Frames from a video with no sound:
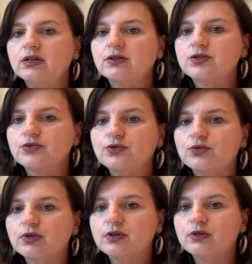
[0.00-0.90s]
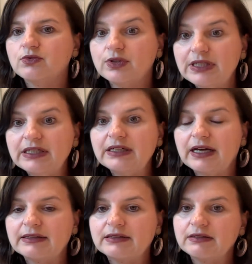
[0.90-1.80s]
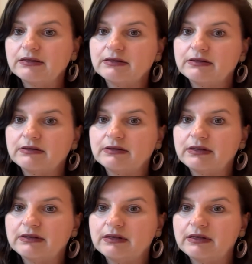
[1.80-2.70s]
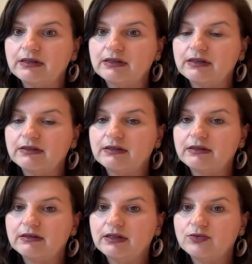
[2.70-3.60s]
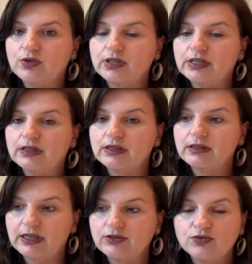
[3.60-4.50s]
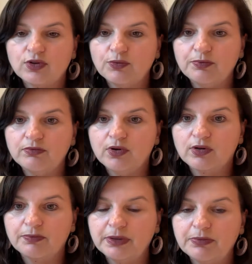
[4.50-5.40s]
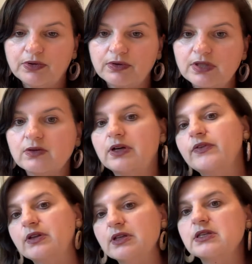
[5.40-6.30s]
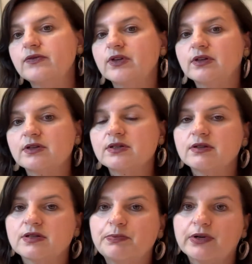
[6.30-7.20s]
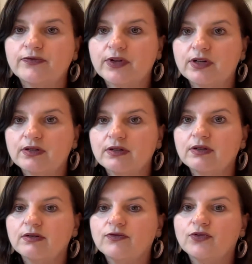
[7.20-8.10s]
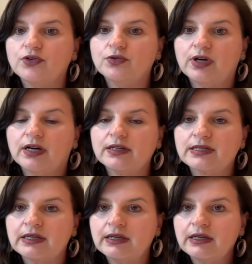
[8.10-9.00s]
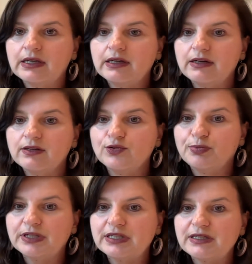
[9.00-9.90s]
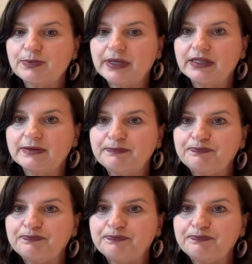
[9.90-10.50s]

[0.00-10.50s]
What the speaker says: to really get and network, get to know more people. So I think this event is perfect for you guys to participate.